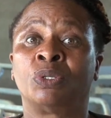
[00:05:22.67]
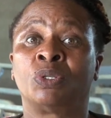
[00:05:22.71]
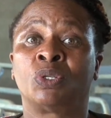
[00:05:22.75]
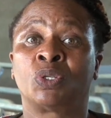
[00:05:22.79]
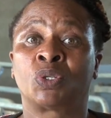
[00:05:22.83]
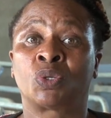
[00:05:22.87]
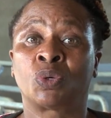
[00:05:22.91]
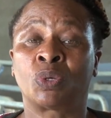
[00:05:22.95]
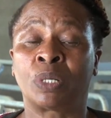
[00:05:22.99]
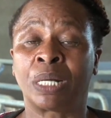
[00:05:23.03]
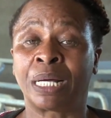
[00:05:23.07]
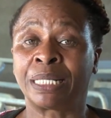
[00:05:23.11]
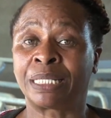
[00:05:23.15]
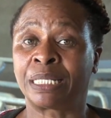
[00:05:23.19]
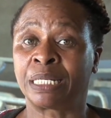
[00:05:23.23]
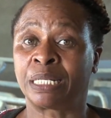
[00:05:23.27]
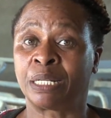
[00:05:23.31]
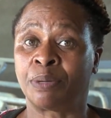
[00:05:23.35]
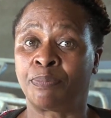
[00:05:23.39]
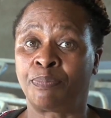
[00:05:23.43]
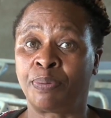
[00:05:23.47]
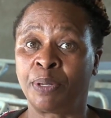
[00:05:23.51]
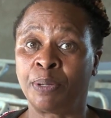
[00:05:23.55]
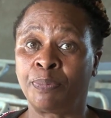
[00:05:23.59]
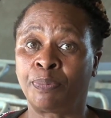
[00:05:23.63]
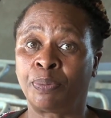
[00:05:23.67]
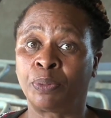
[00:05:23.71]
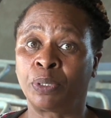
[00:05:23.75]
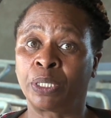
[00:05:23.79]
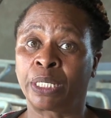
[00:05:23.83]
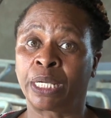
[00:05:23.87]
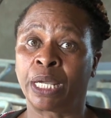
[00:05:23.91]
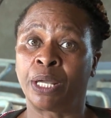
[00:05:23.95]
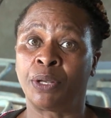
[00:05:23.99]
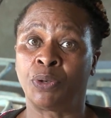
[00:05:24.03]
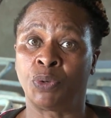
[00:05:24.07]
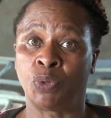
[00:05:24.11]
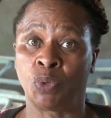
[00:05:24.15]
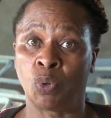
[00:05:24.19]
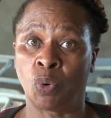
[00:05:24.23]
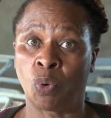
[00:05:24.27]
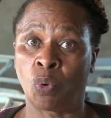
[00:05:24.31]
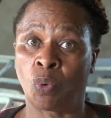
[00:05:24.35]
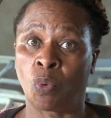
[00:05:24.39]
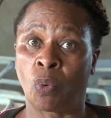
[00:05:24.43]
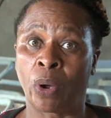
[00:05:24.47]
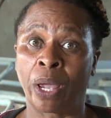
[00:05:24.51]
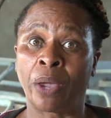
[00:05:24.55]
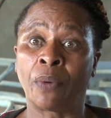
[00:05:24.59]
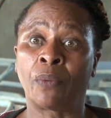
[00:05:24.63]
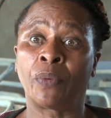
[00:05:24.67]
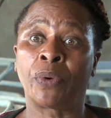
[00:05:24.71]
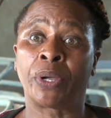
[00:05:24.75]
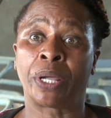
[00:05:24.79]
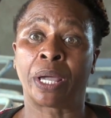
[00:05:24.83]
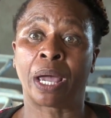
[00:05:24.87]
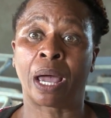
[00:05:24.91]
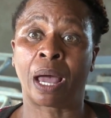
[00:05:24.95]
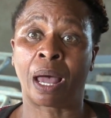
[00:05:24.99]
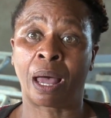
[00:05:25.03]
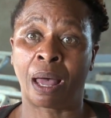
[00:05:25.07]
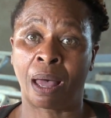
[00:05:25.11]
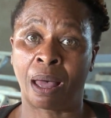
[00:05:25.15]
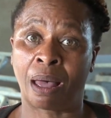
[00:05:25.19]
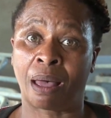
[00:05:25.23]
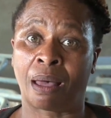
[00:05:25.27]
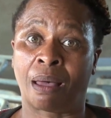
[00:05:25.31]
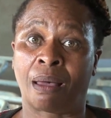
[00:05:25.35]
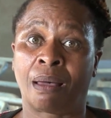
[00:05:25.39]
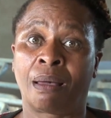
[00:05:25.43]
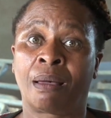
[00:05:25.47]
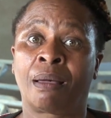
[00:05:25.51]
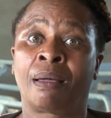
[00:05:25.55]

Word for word: so that the people can know where we are.